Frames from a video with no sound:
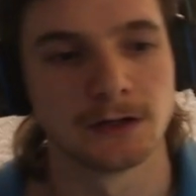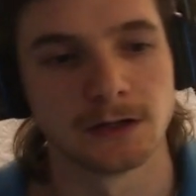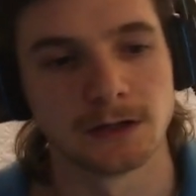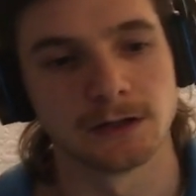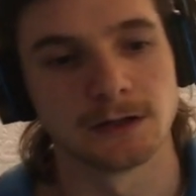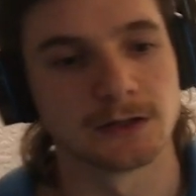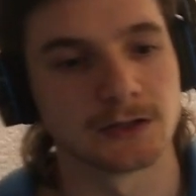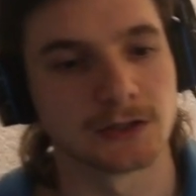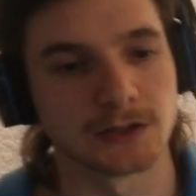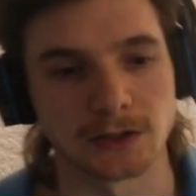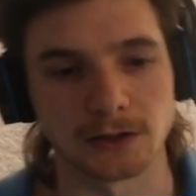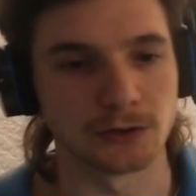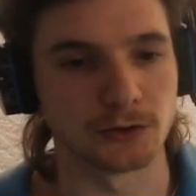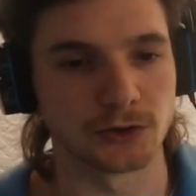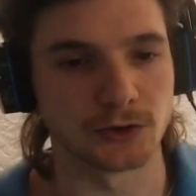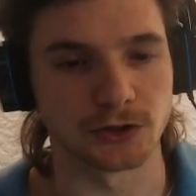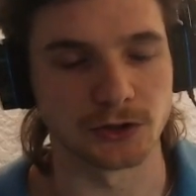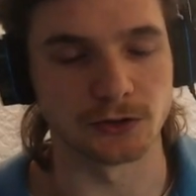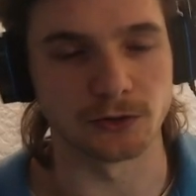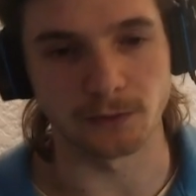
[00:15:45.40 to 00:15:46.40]

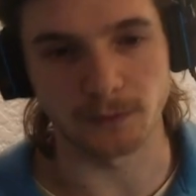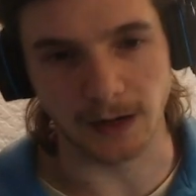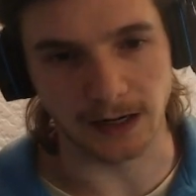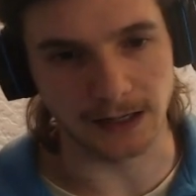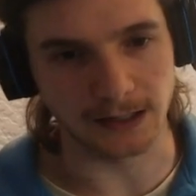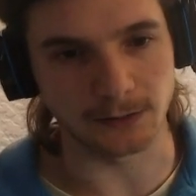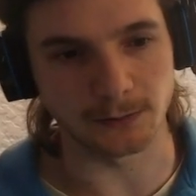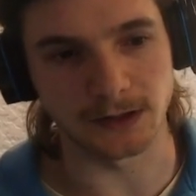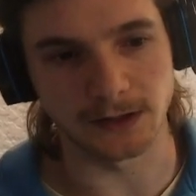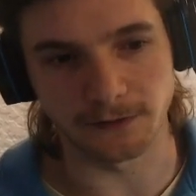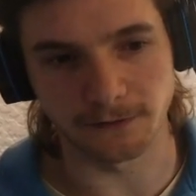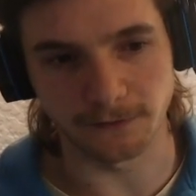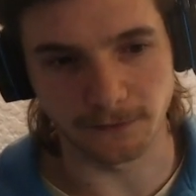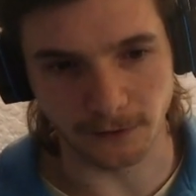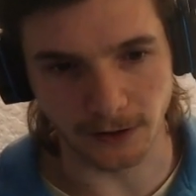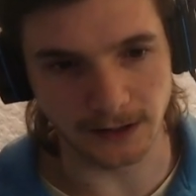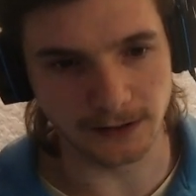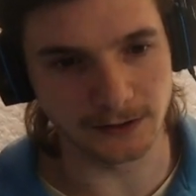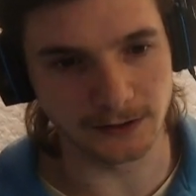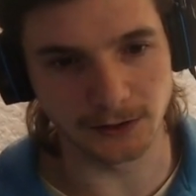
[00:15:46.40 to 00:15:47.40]
solution already with a
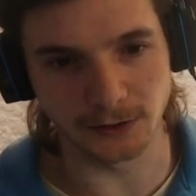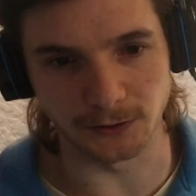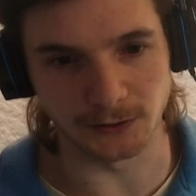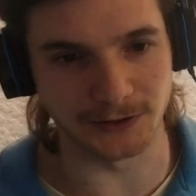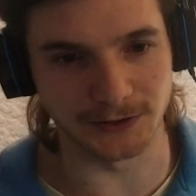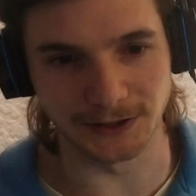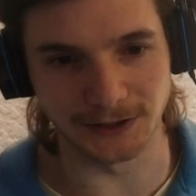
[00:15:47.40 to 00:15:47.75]
friend who's,